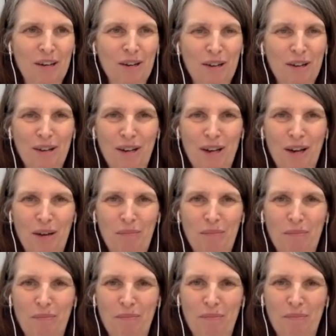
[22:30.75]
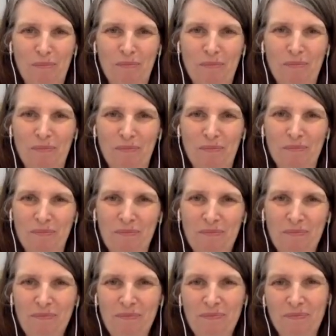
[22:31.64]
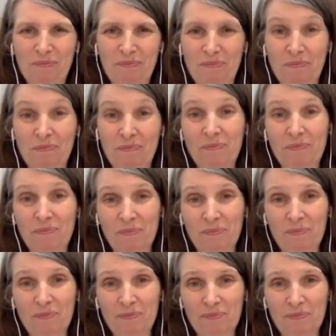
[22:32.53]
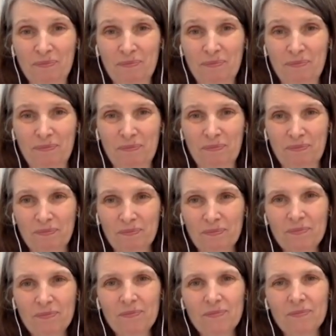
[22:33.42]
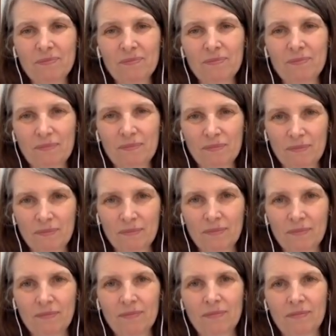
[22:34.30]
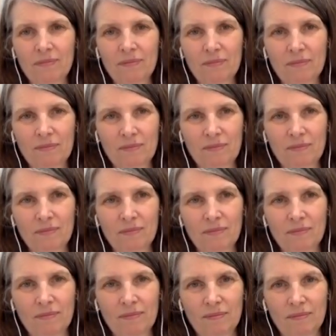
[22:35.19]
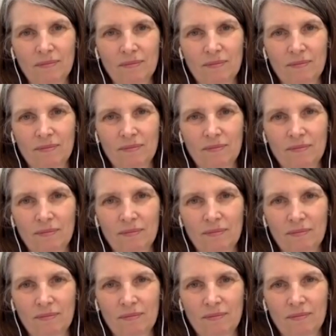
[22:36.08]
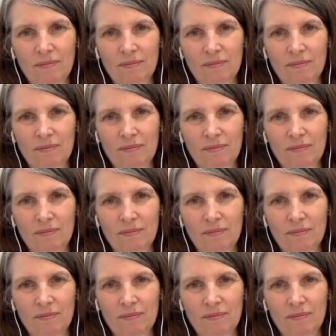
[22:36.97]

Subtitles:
This person isn't speaking.